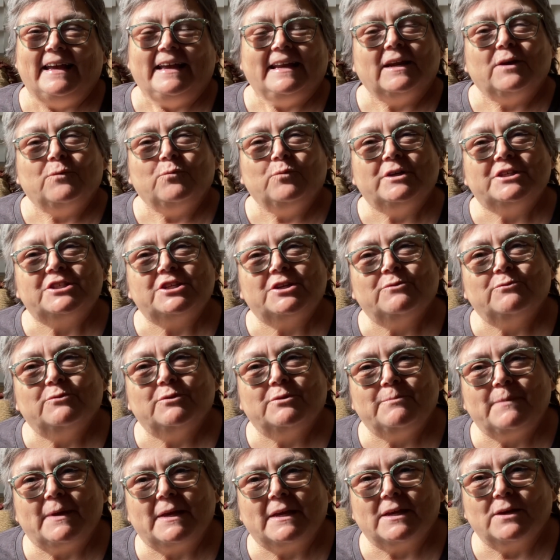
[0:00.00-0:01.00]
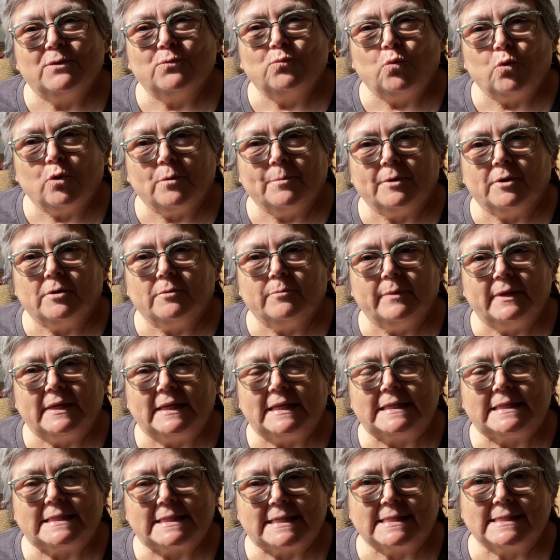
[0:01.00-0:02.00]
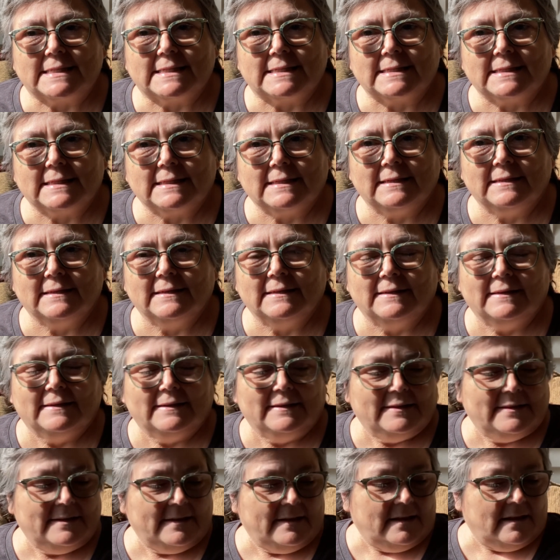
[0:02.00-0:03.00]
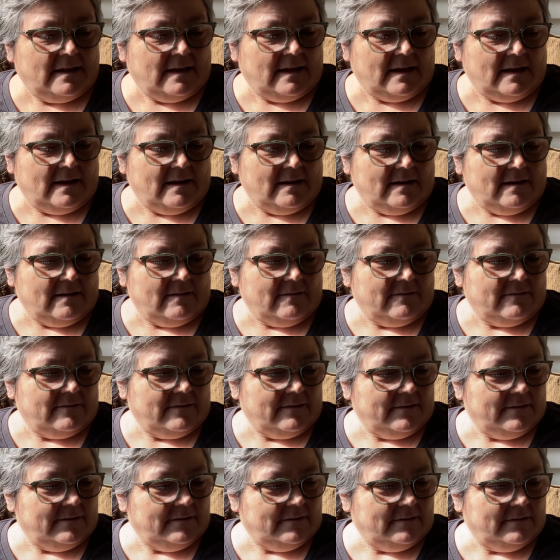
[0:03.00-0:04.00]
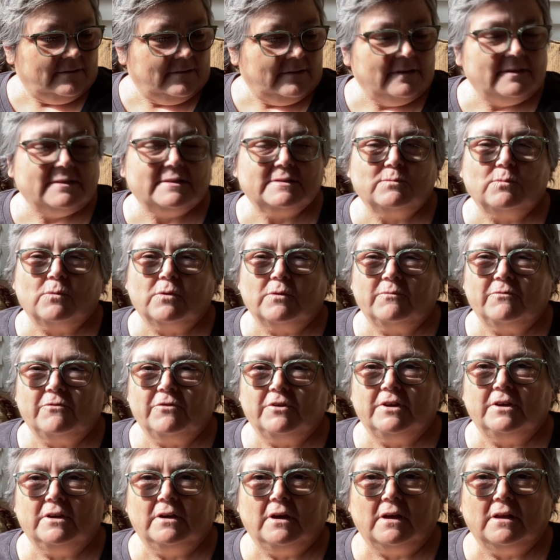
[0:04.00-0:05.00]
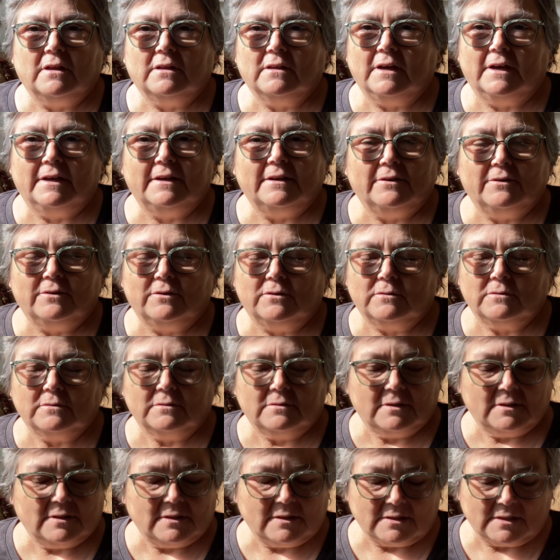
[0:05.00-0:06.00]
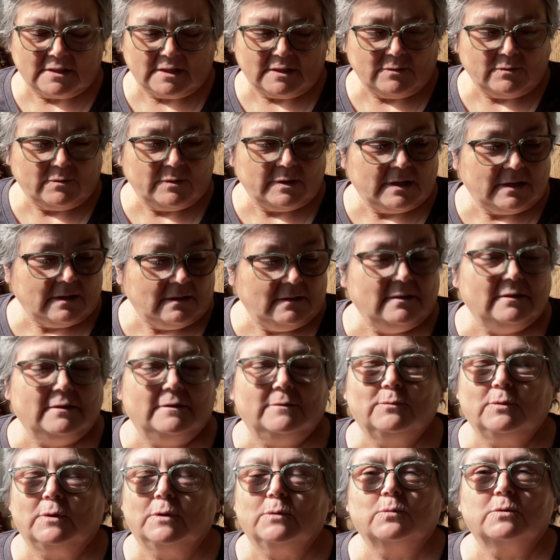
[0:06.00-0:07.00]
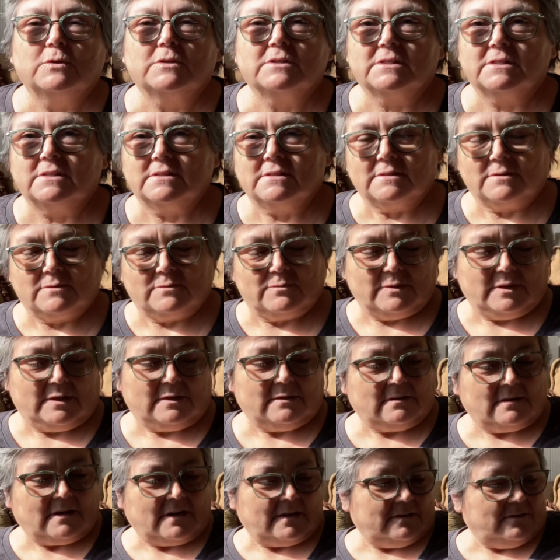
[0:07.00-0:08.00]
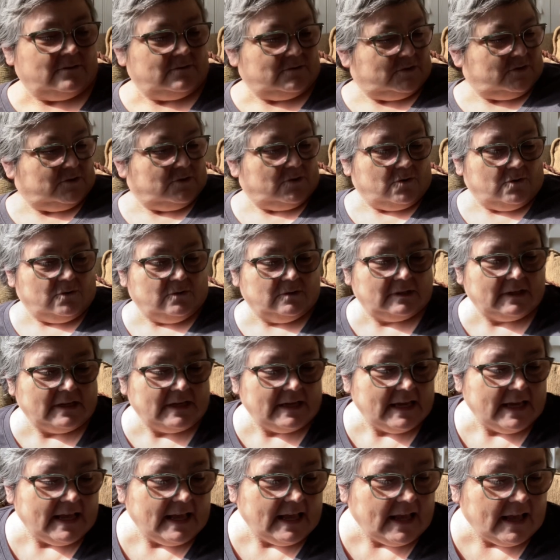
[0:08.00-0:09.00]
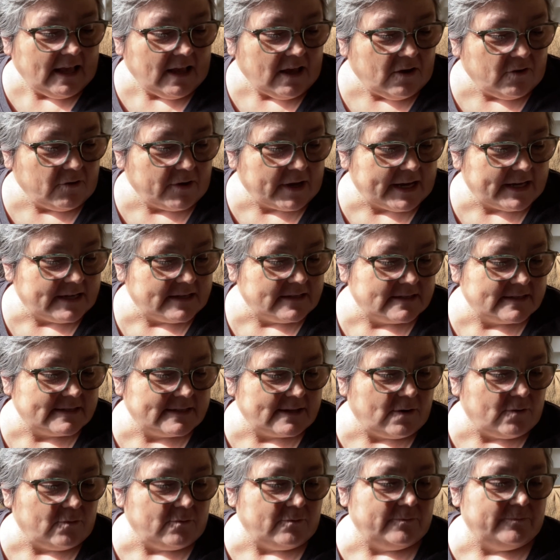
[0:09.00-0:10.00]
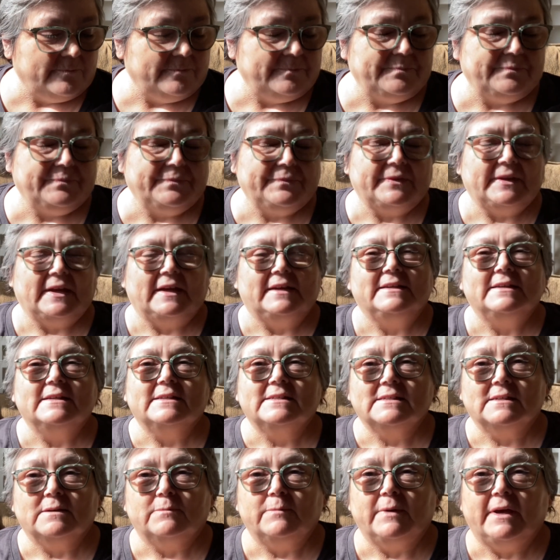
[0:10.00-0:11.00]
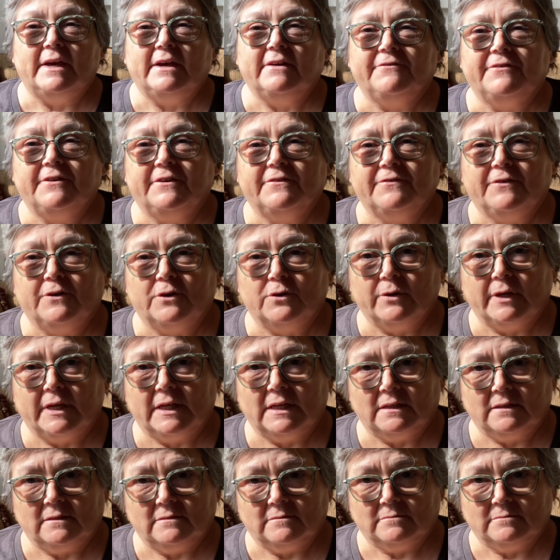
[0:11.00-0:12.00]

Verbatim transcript: and I wish it would make it warmer, but it doesn't. Uh, it's warm for y'all, I know. We werewolves, we're not used to cold. Okay, so I did some FFOing.